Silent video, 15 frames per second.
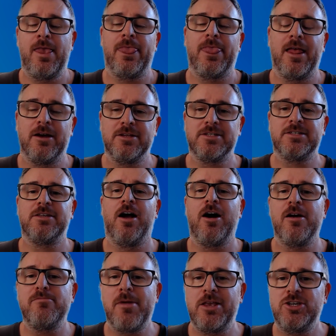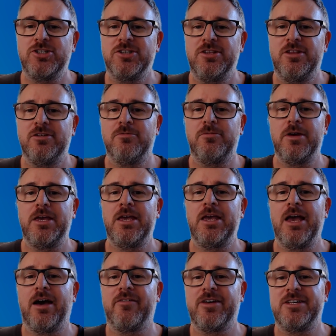Now, at the start, I mentioned that we
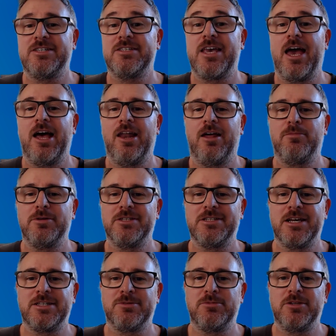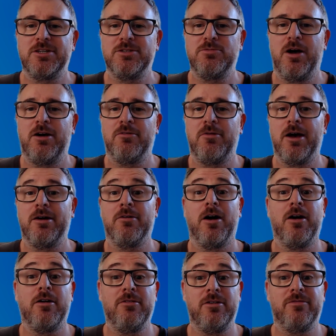have a scale up assessment as well, where
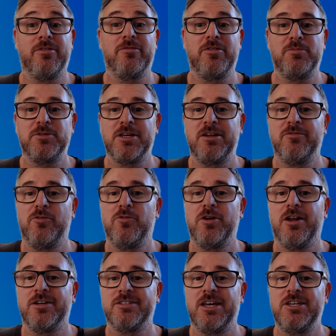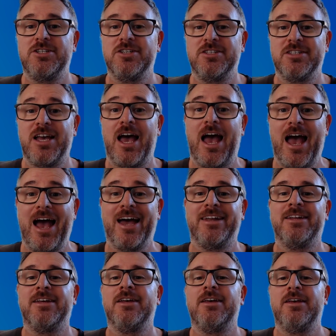only 50% of organizations had
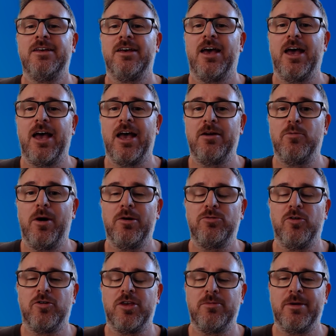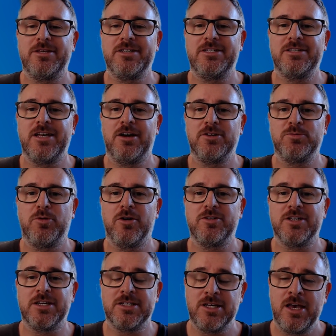a well-documented sales
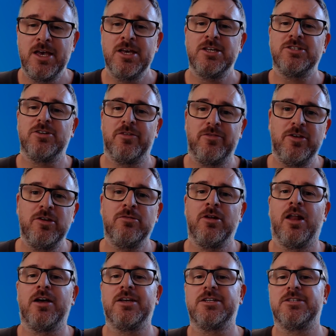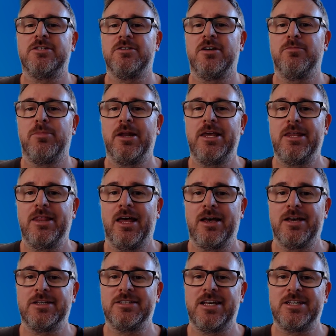process. So if you'd like to complete that
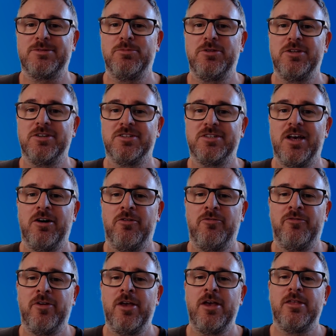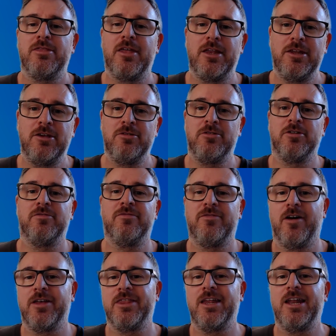assessment yourself, then you can
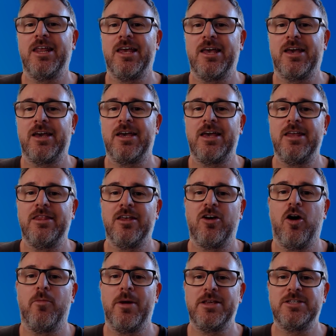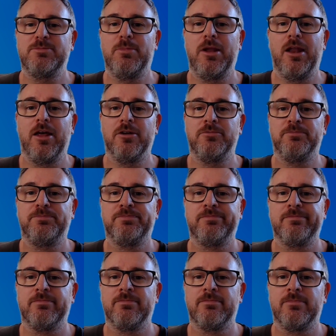find the link in the comments below.
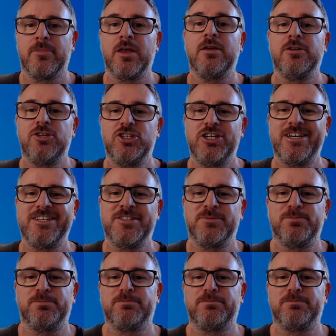Cheers.